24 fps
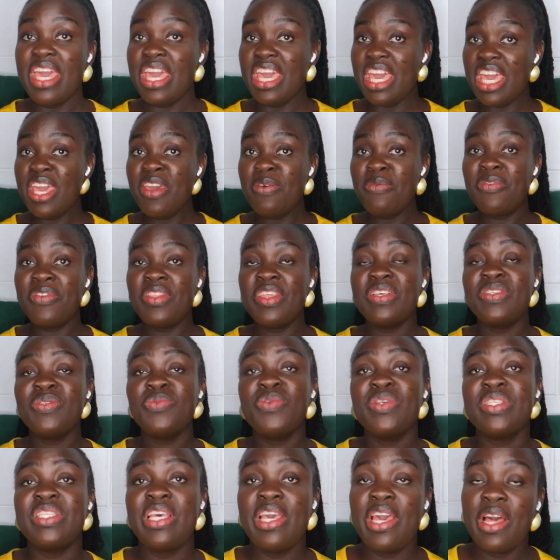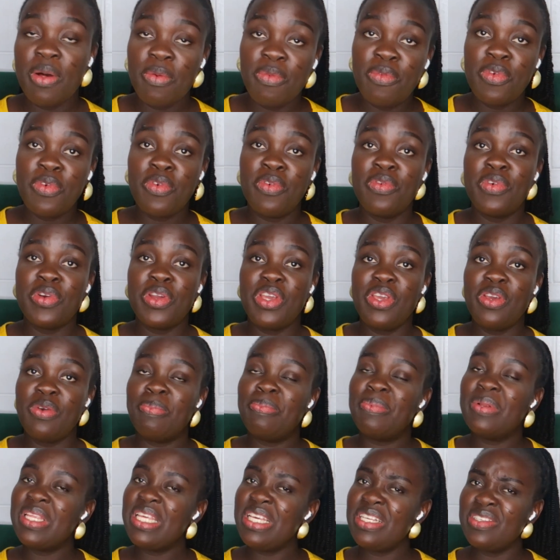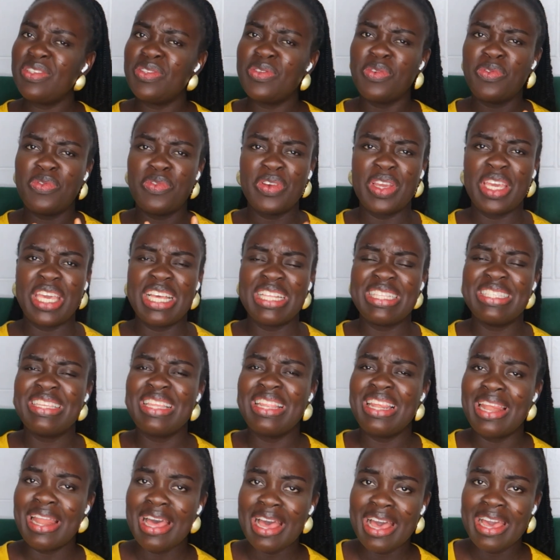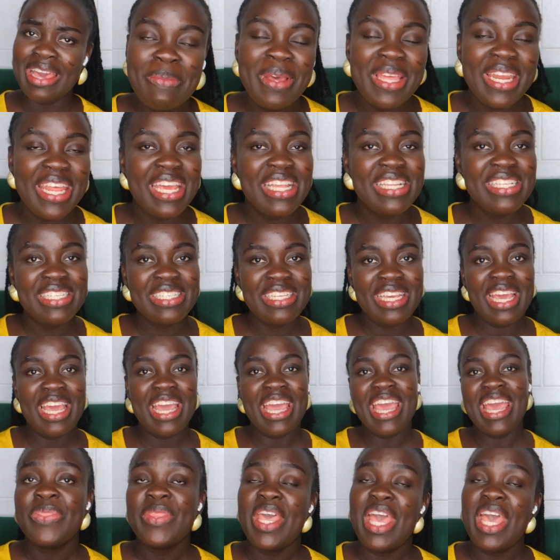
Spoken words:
If this was helpful for you, please don't forget to like, comment and share.